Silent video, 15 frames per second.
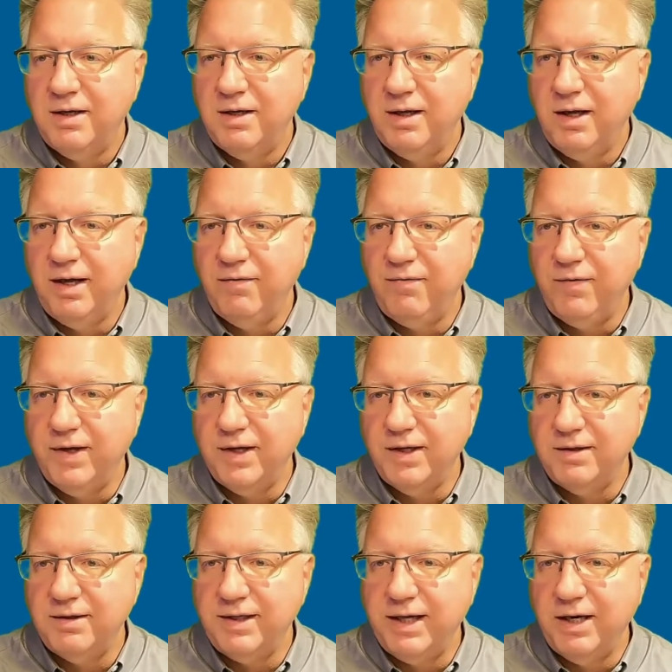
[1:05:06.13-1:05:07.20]
If it,
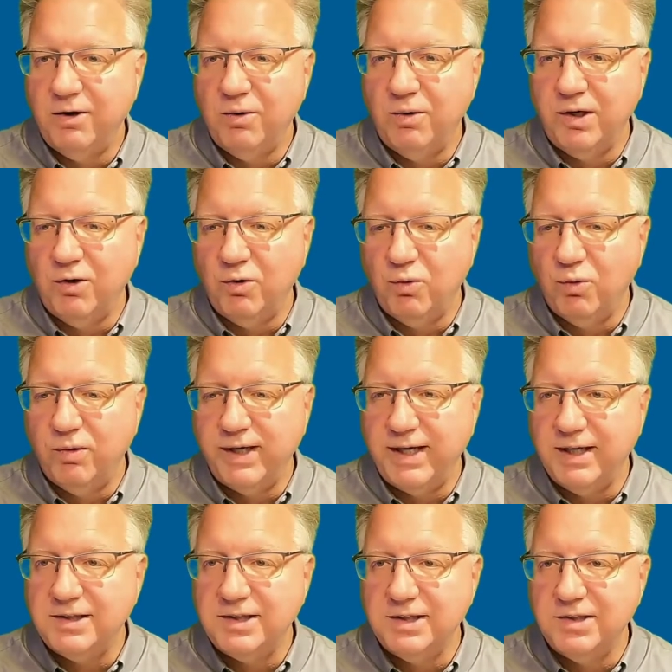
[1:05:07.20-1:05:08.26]
it only
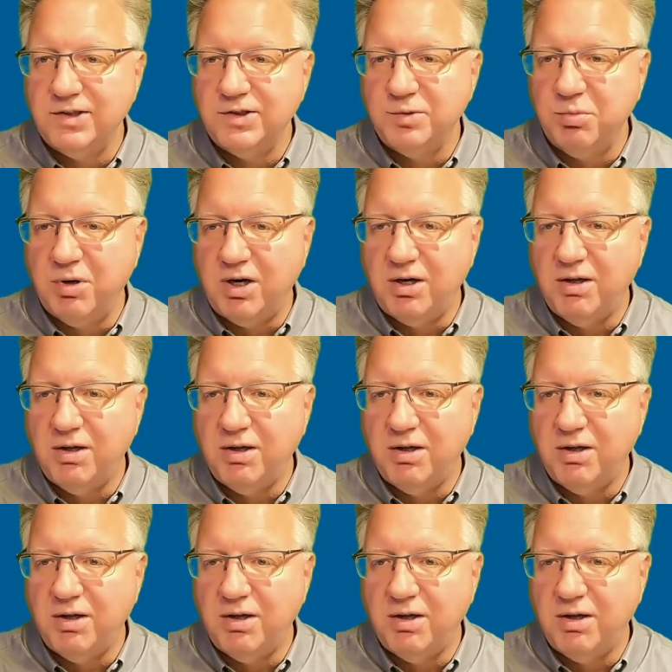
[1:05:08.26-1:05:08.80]
gets this small,